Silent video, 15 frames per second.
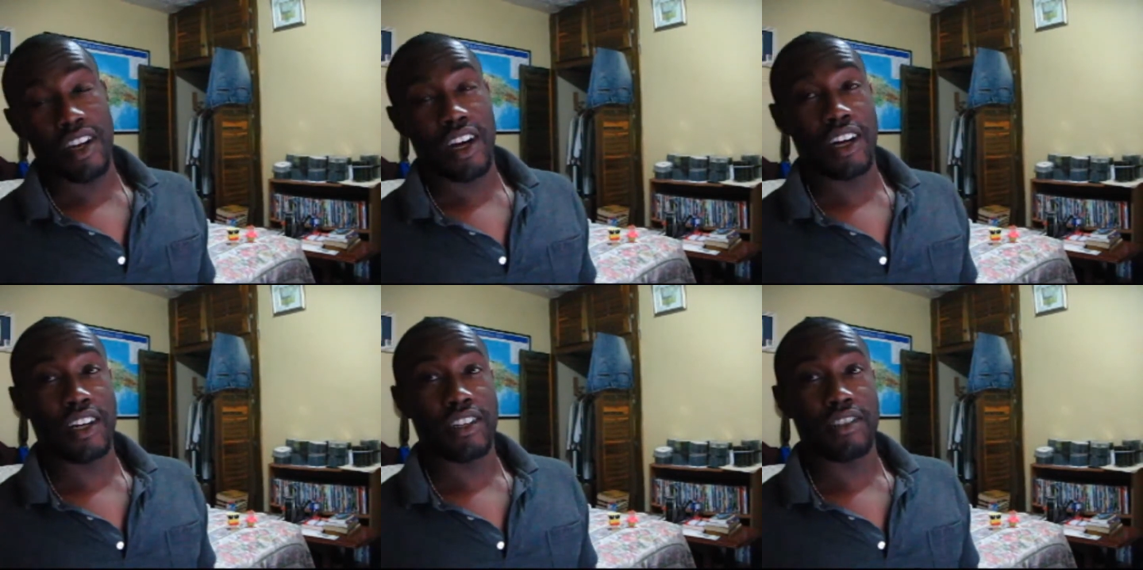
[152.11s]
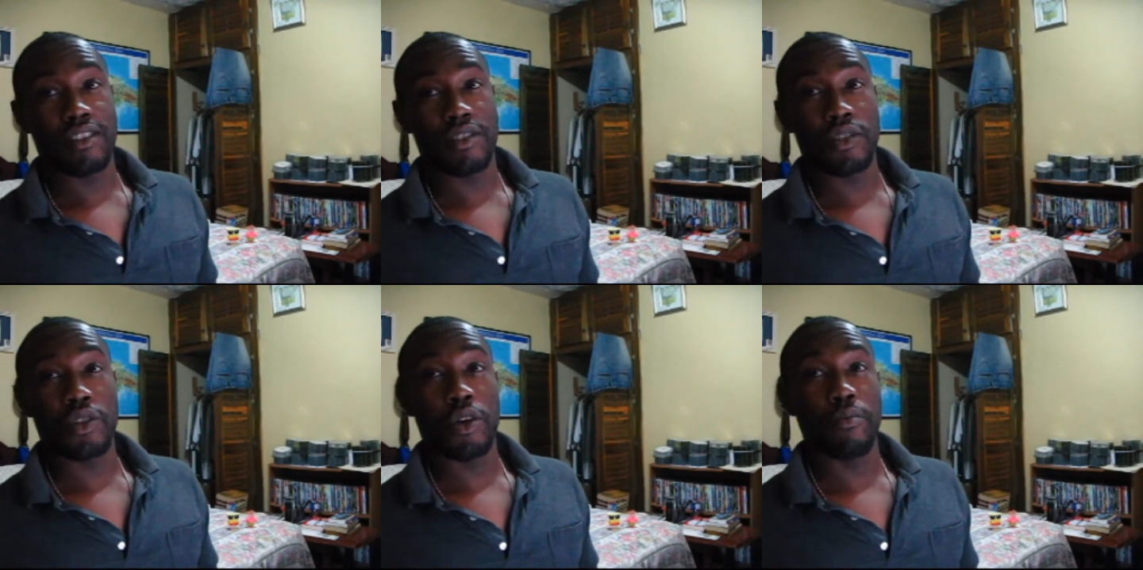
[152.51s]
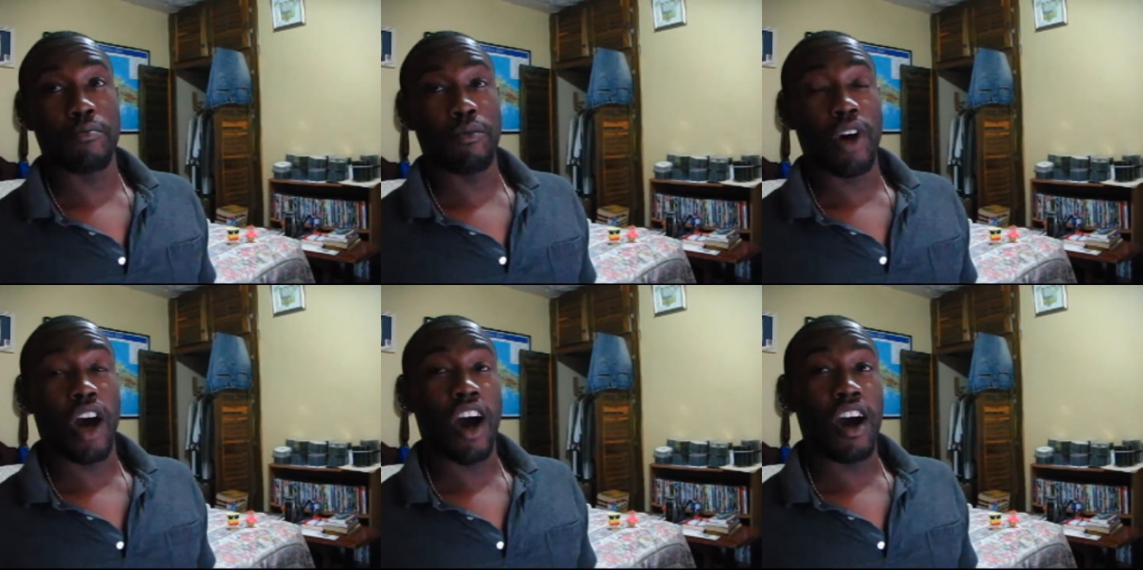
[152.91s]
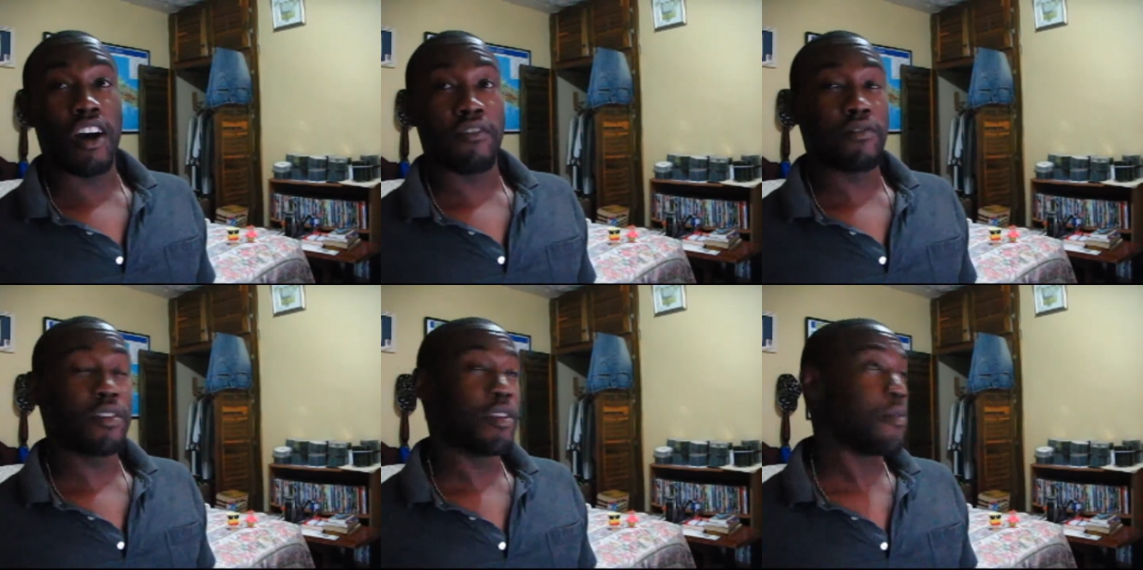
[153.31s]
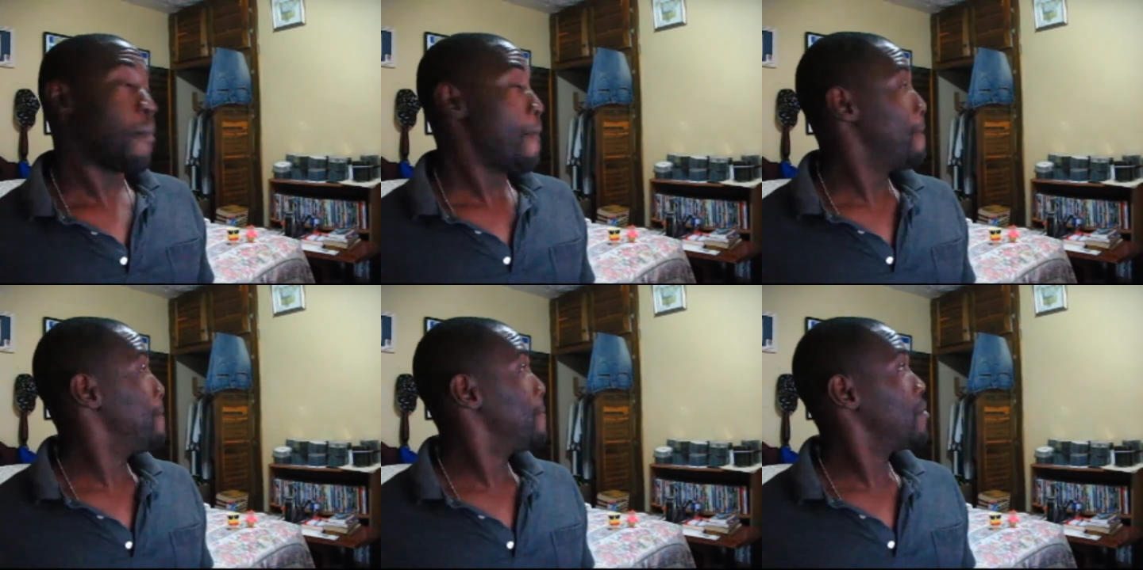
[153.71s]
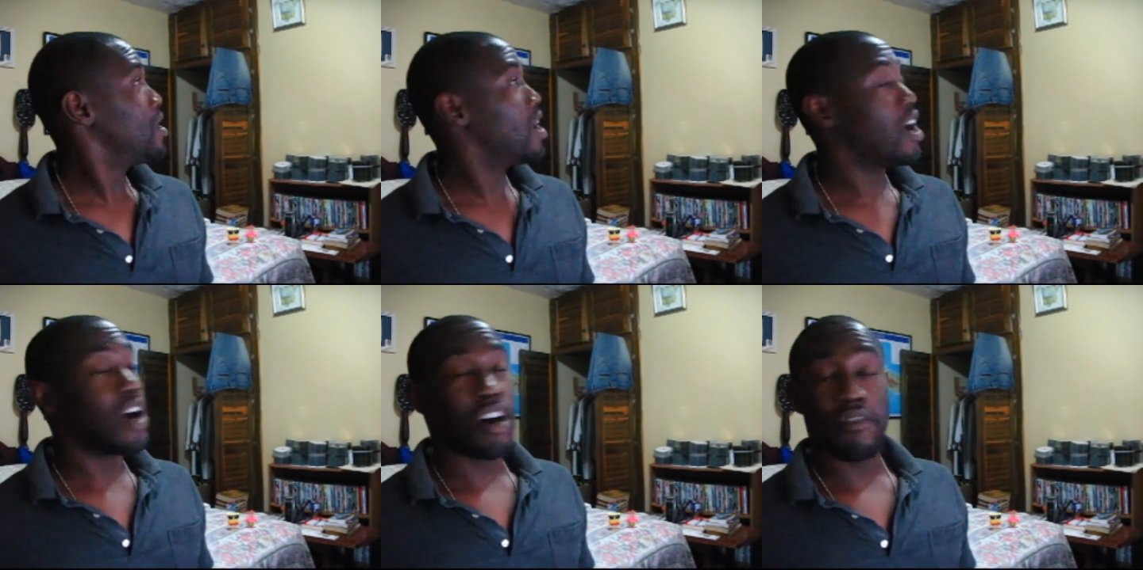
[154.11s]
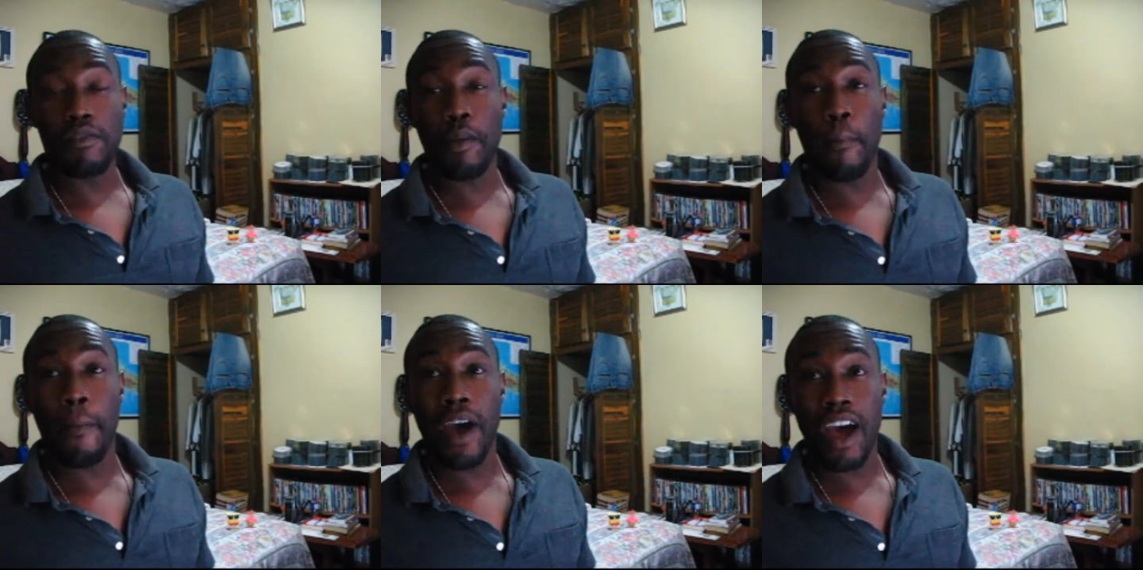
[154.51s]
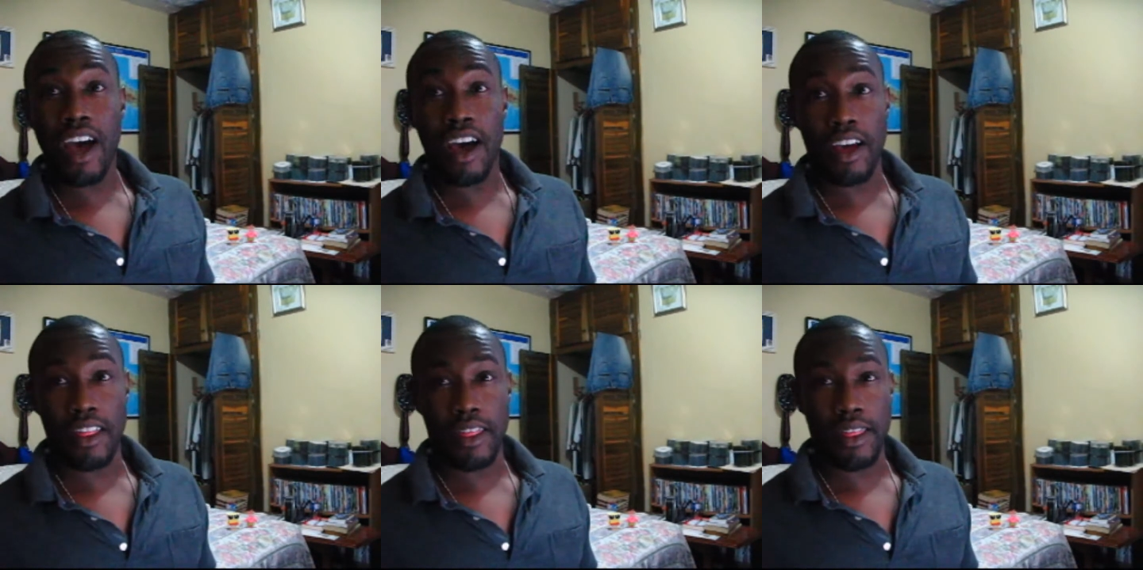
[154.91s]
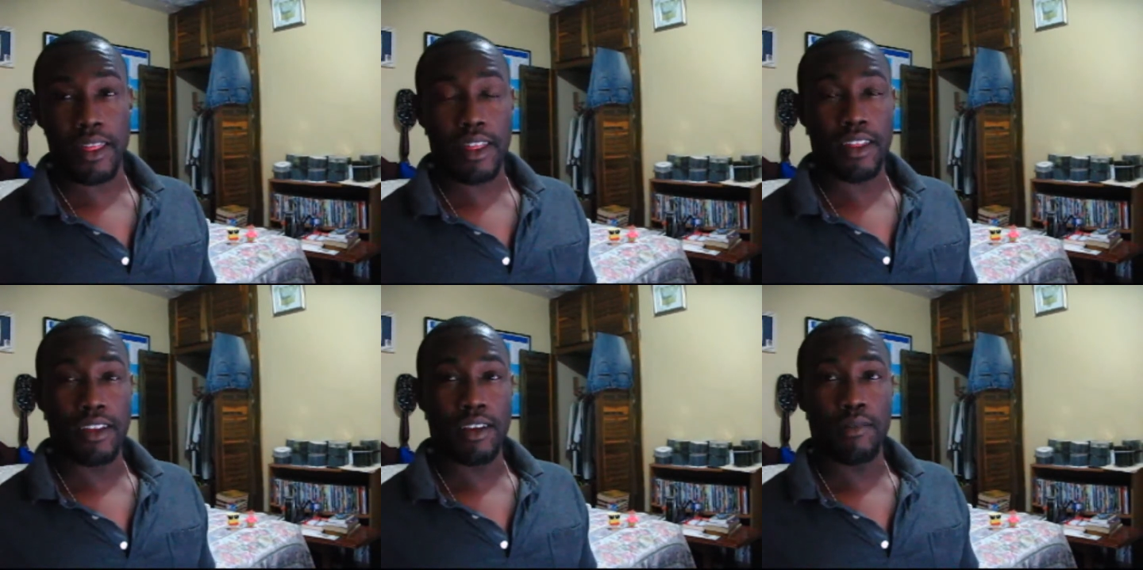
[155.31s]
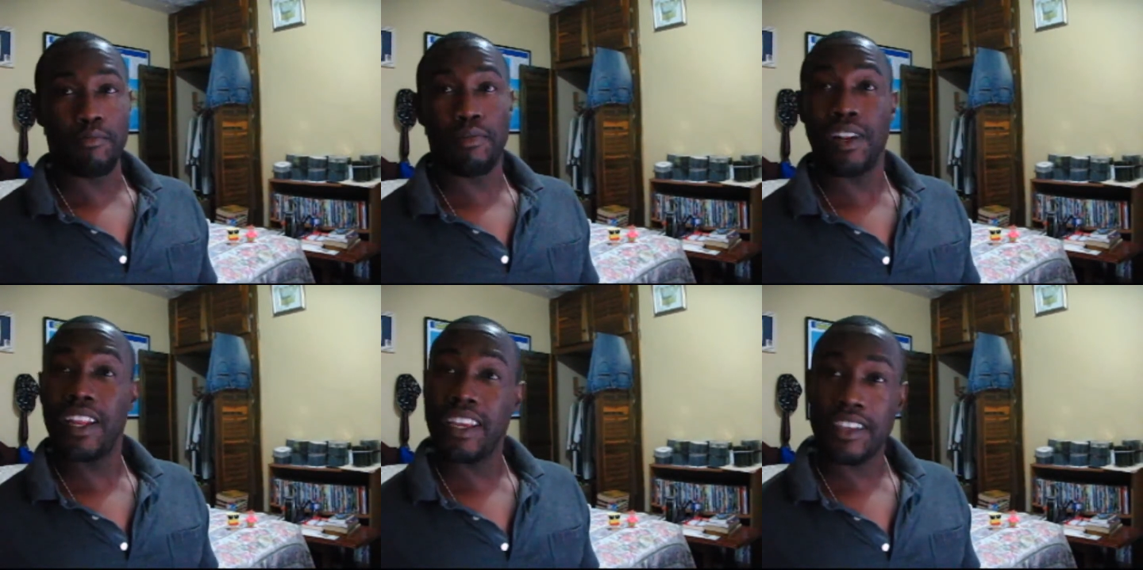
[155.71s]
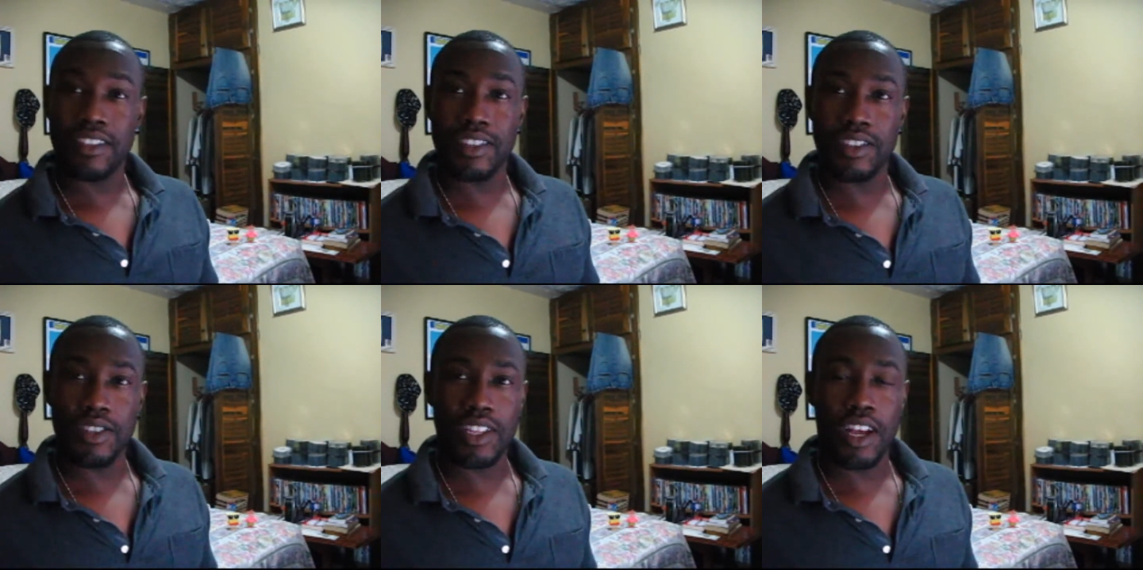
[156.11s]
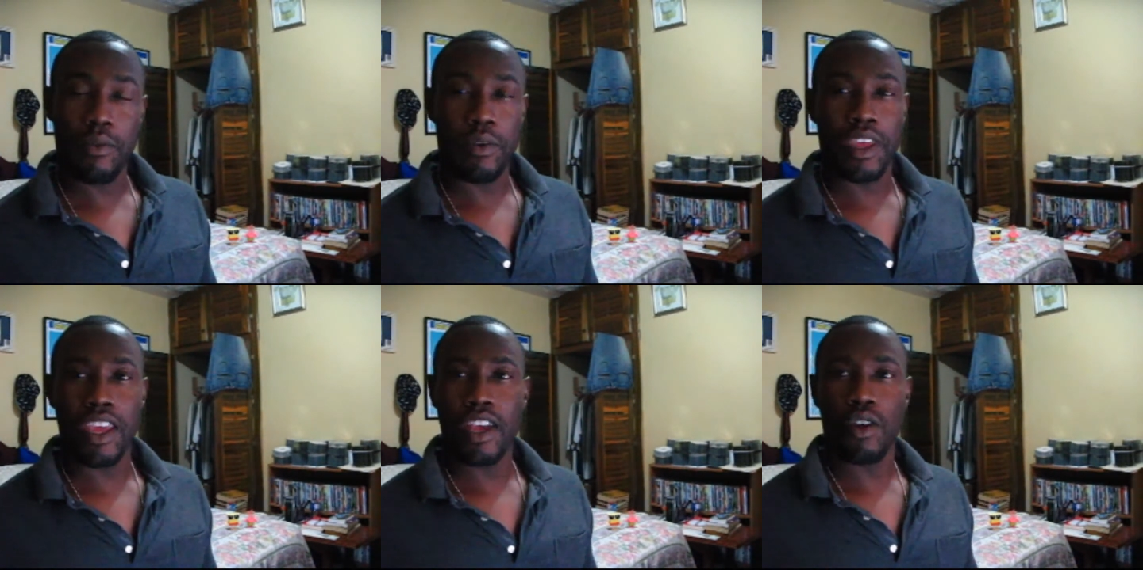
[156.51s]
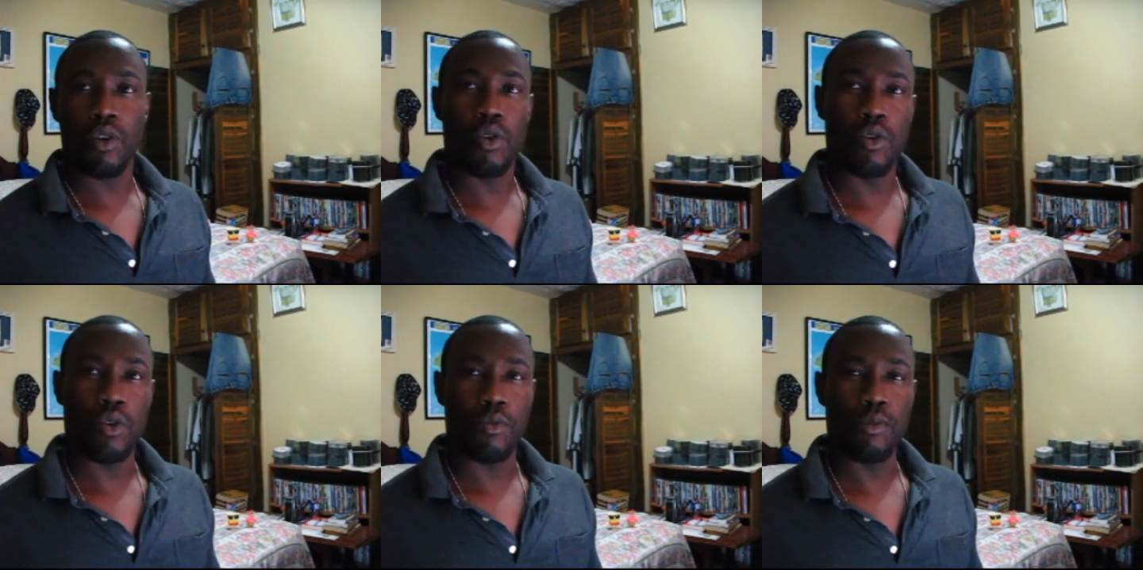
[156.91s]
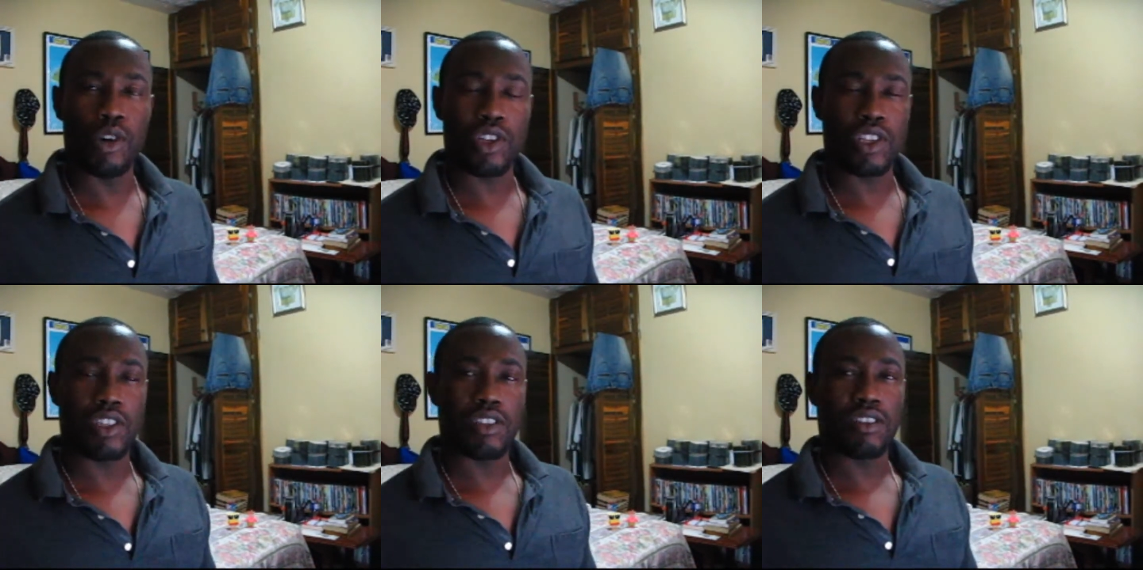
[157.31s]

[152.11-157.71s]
and some off the off the path places that we can go but